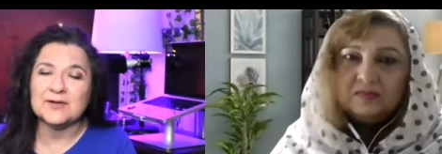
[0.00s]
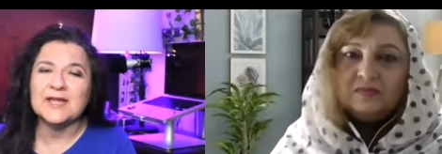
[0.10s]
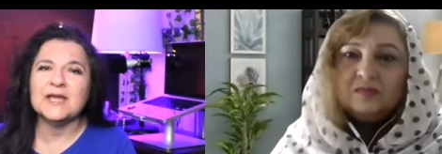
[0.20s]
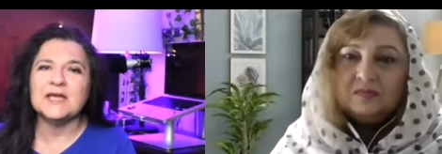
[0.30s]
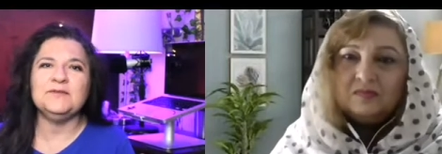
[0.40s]

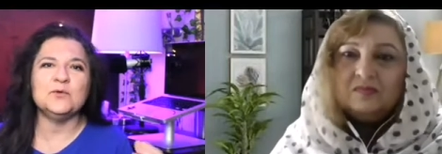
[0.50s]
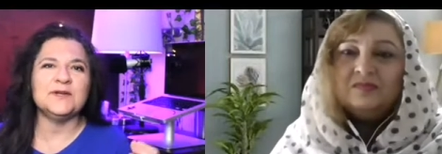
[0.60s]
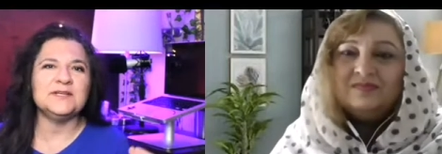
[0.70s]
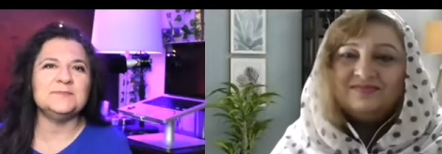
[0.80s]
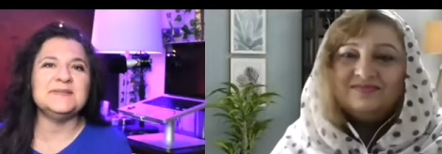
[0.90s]
Speaker 1: And if you mm-hmm. wanted
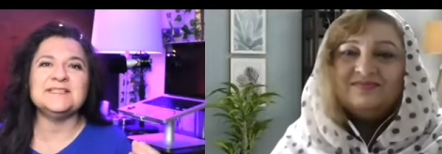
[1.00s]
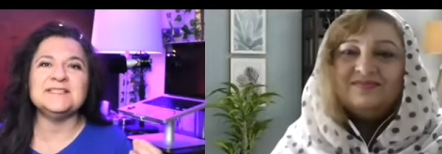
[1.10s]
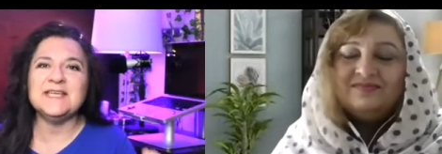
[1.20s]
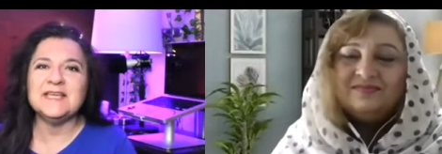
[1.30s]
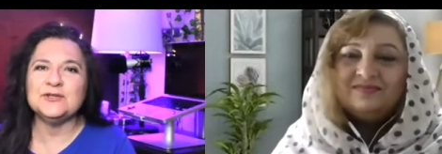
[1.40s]
to be
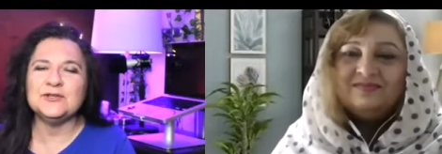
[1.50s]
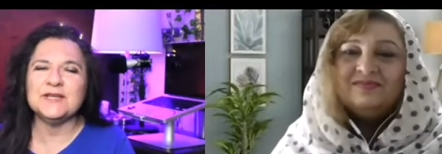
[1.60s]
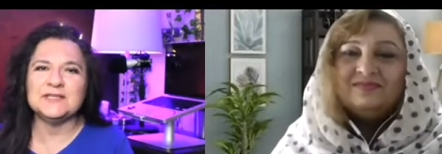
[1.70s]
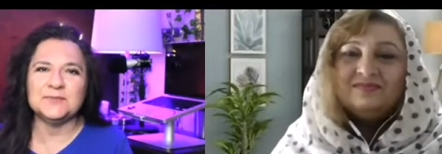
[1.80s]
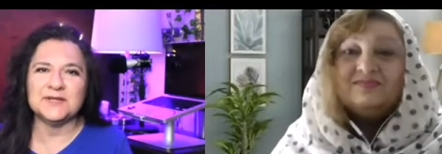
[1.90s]
seen, you needed
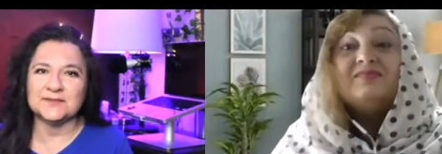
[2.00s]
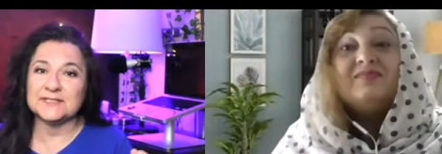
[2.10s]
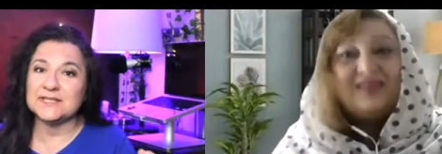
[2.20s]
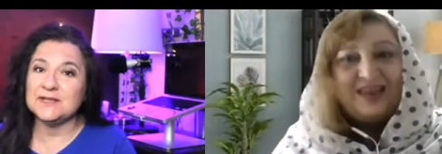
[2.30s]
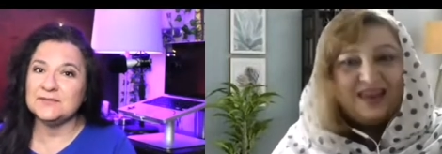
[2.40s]
to be on the
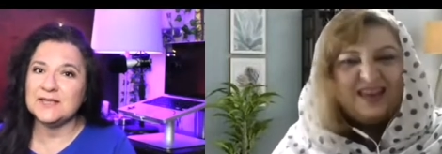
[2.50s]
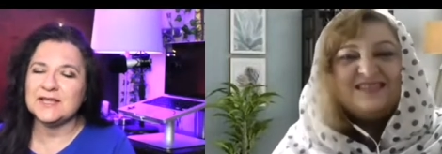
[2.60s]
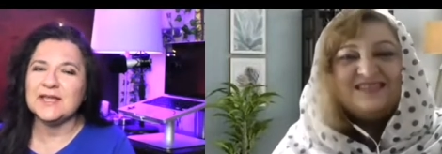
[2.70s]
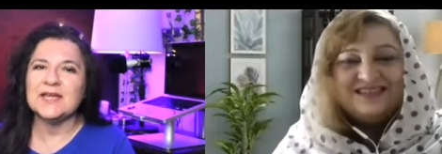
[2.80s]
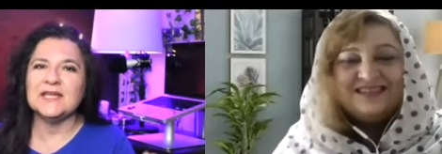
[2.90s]
TV.
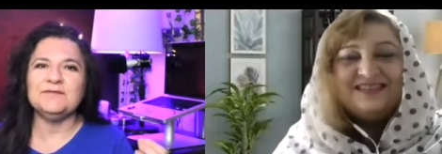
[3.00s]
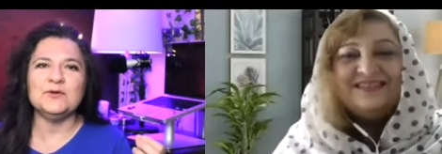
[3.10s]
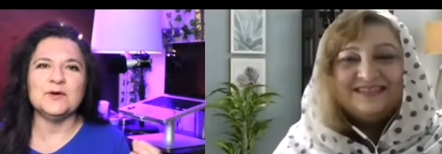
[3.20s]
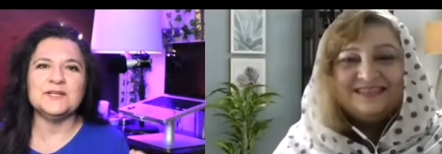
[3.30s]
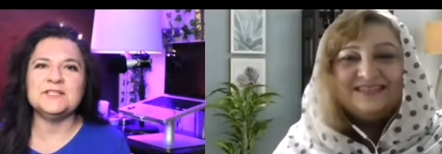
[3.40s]
Yes. And if you
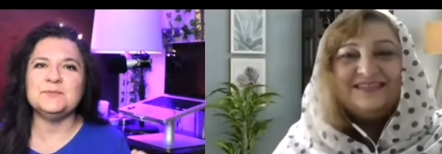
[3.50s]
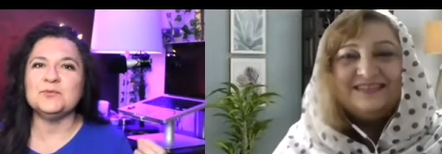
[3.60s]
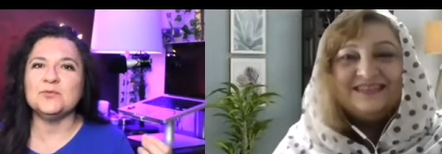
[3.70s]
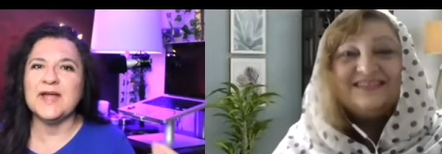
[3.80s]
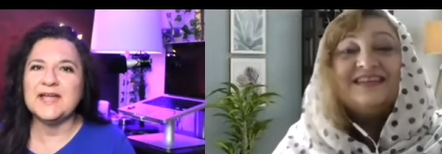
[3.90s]
wanted to be
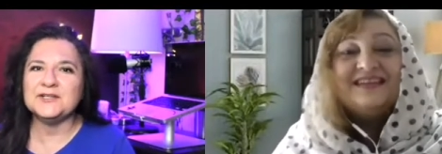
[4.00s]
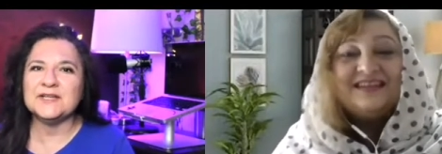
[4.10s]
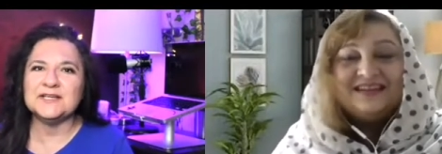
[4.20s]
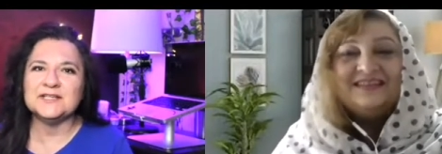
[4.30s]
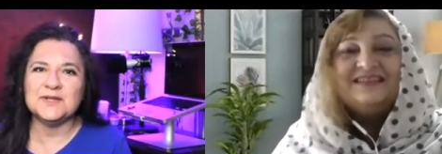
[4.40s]
read, you needed
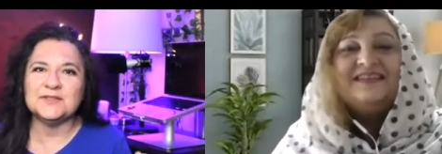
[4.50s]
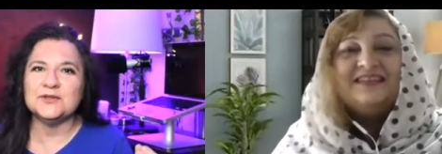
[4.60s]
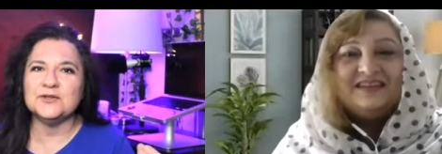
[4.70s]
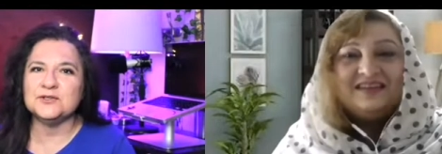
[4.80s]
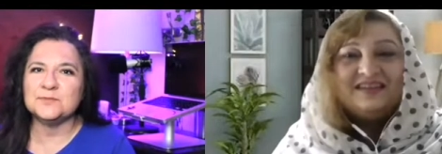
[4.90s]
to be in the
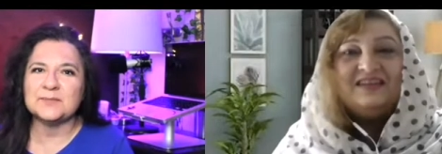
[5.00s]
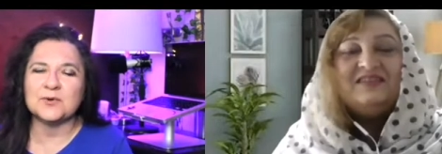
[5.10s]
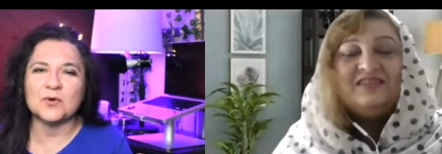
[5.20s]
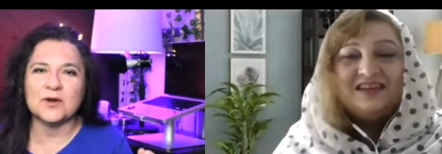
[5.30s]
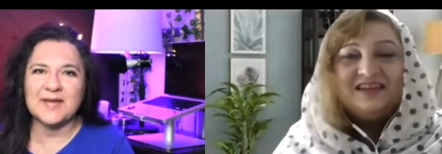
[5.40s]
newspaper
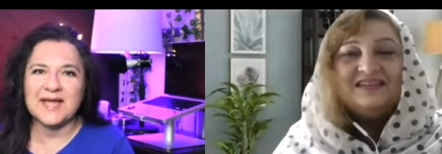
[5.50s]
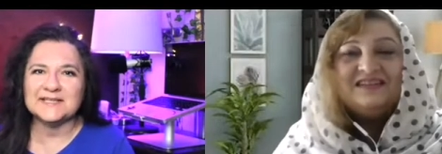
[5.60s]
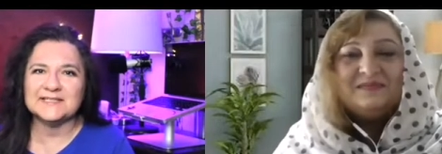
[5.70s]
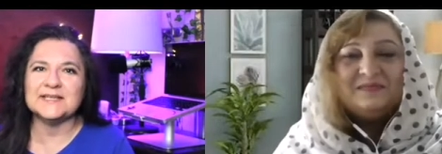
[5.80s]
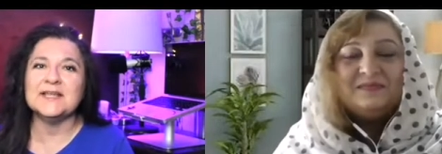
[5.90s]
or a
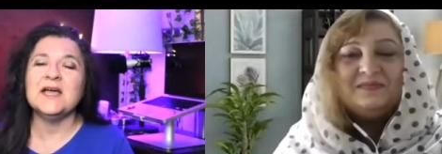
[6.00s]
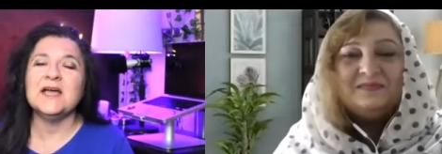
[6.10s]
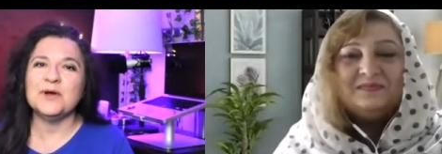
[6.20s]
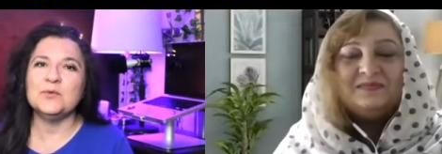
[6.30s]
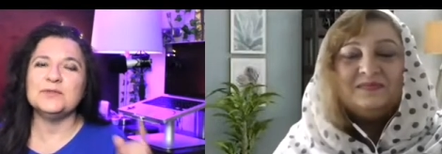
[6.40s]
magazine.
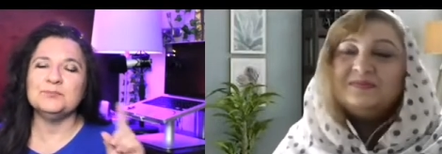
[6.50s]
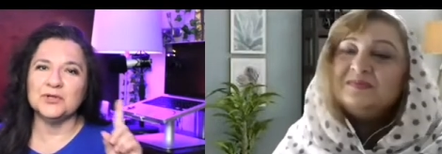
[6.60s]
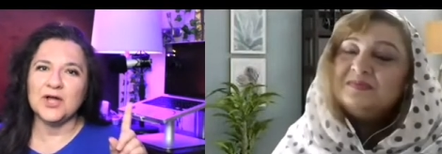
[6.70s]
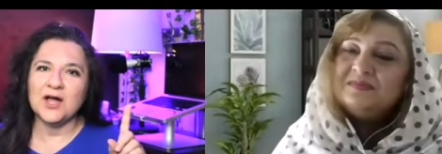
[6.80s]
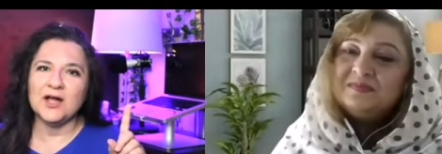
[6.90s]
But with
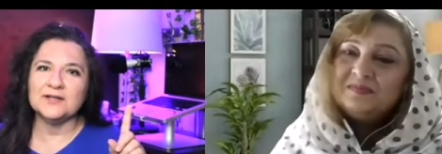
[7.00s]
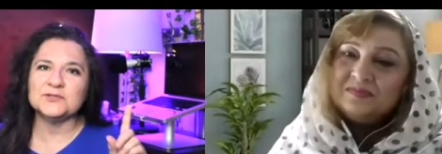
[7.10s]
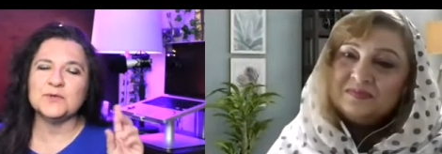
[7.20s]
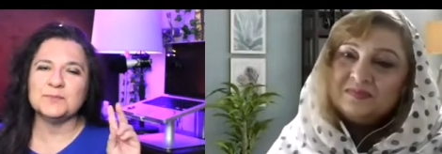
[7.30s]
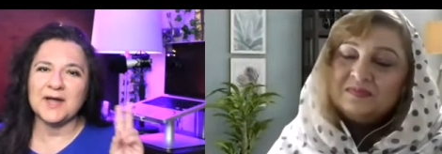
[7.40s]
blogs,
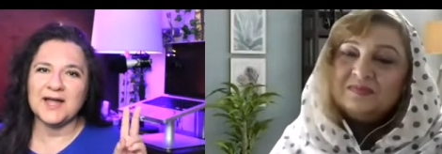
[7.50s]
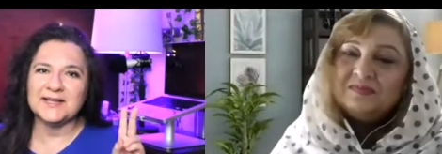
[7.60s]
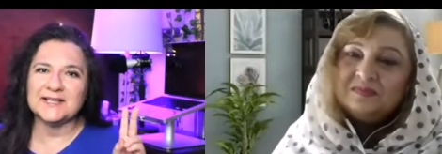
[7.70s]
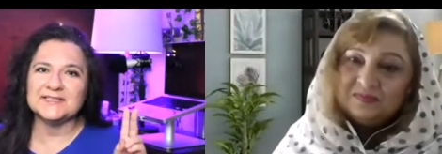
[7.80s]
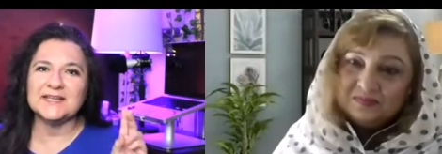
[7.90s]
with
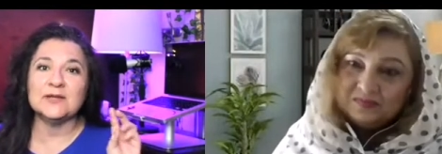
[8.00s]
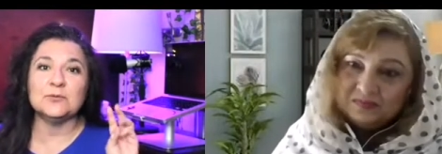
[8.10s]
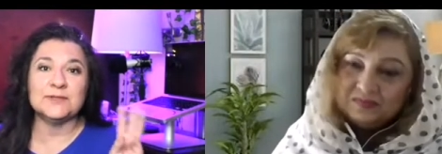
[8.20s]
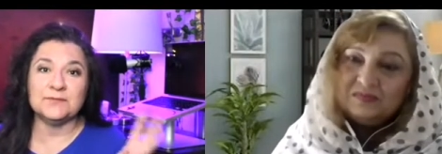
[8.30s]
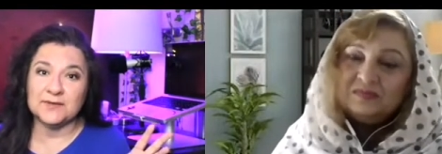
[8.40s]
podcasting, and
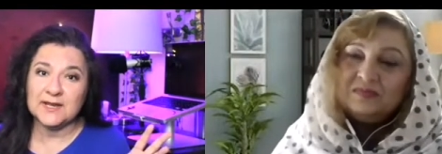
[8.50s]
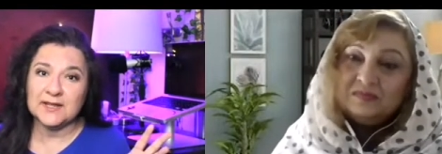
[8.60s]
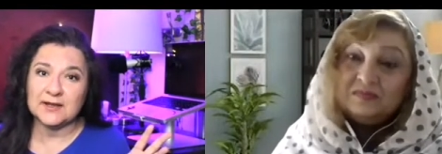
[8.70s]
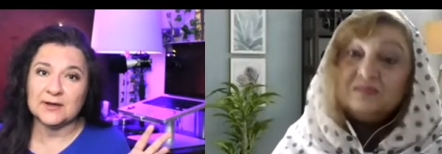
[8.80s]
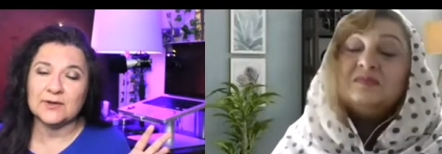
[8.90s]
with
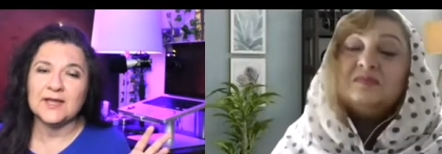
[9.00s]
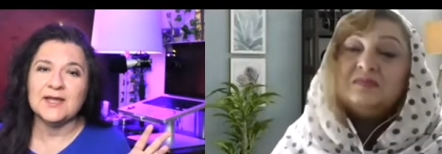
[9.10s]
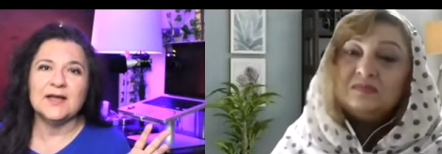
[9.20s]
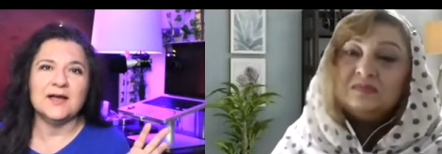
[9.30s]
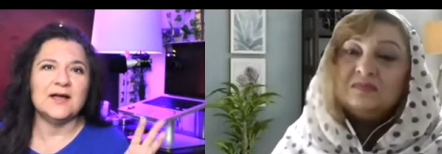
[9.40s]
video,
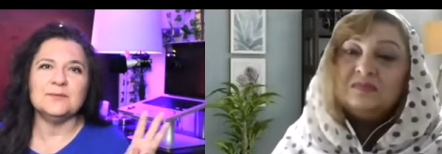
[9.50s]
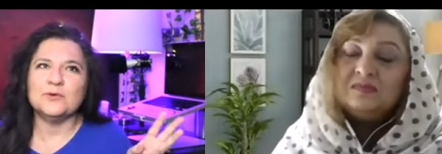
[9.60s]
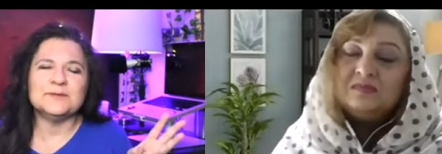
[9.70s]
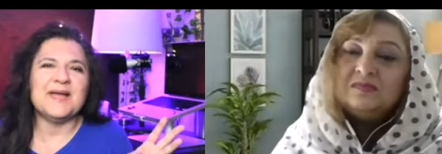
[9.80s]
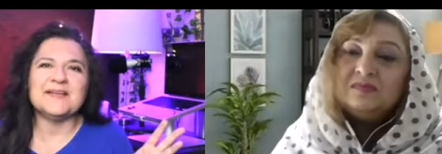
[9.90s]
mm-hmm. um,
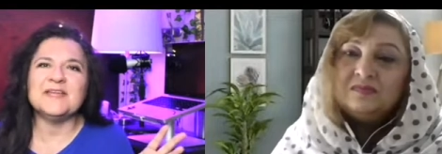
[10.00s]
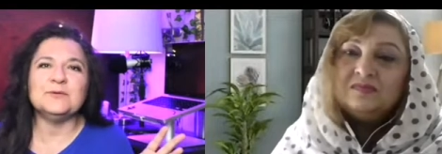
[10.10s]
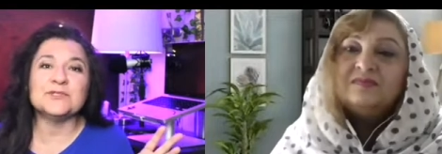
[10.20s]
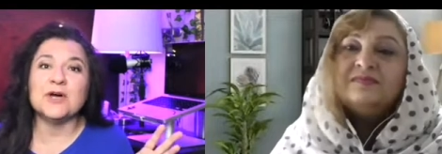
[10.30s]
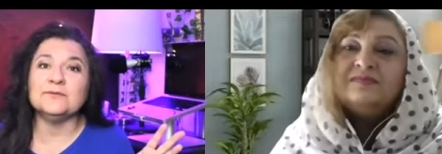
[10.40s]
back then it was
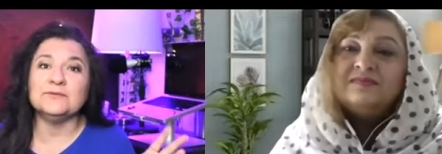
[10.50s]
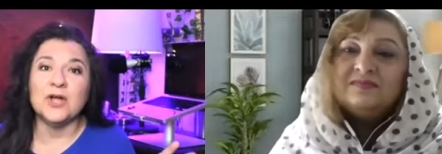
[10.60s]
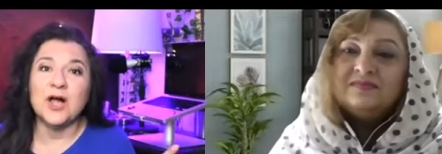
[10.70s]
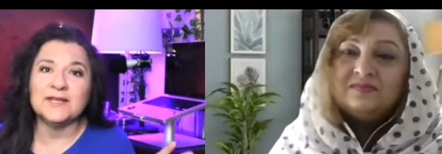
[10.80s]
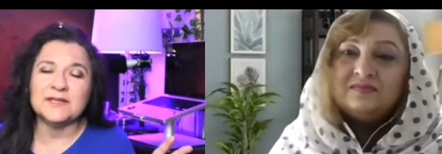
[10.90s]
called
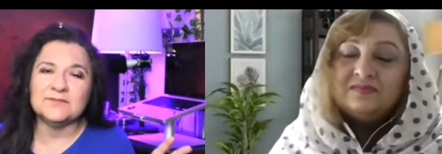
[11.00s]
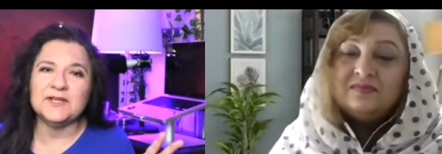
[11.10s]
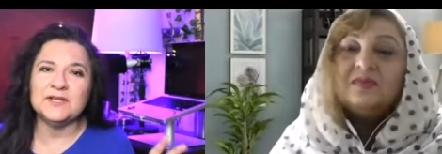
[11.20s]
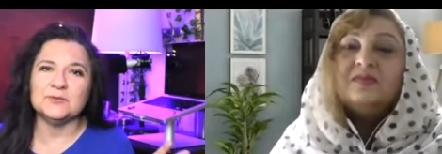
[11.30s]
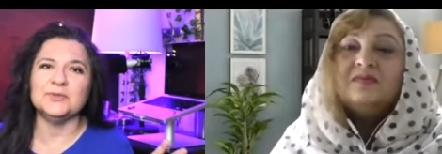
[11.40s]
vlogging,
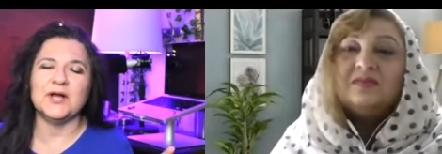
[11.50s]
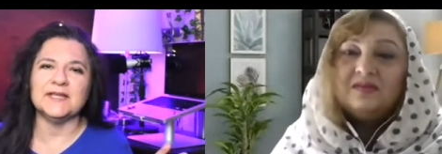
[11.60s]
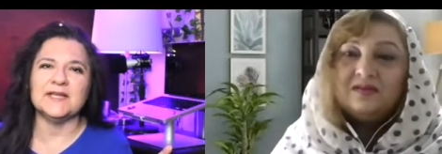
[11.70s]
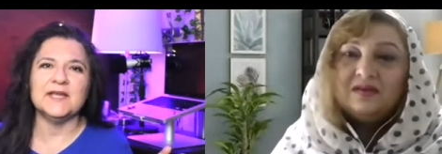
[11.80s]
video blogging